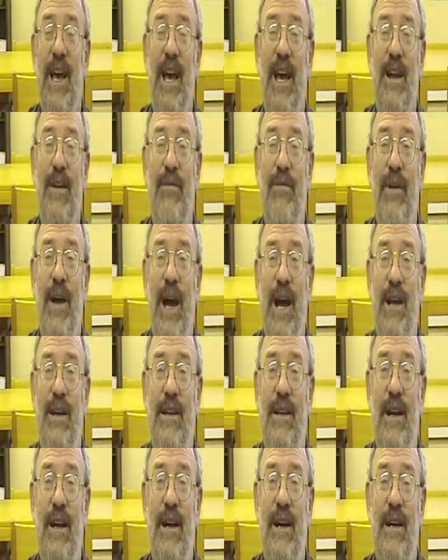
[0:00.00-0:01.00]
And in
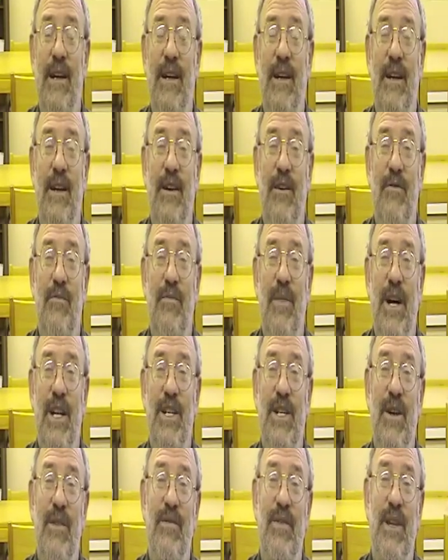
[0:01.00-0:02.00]
fact, uh,
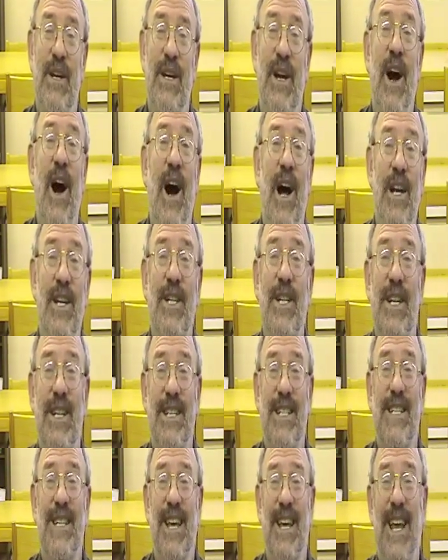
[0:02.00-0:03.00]
much of the
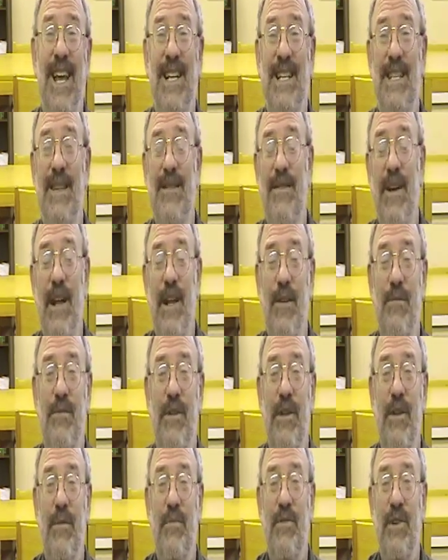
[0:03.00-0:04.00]
conscience that gets developed
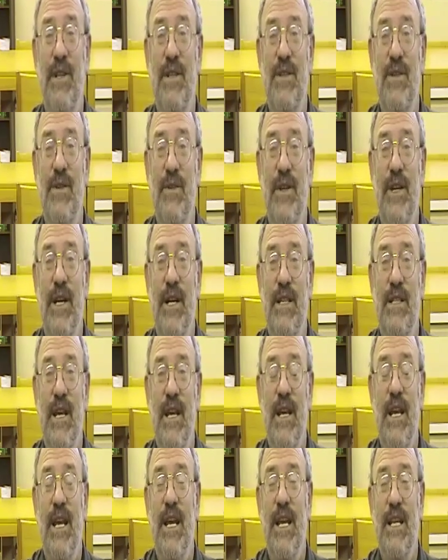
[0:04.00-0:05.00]
in the preschool years
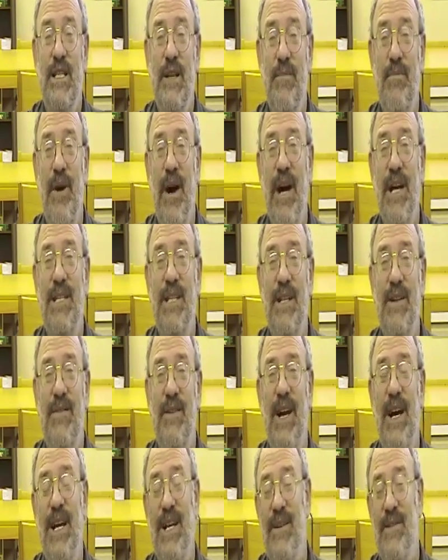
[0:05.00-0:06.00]
is a positive
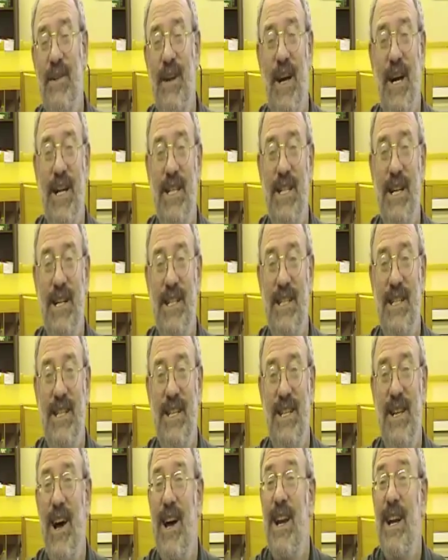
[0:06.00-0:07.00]
kind of conscience,
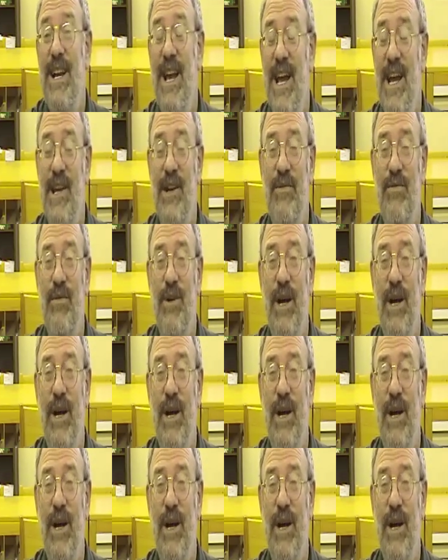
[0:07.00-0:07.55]
not a negative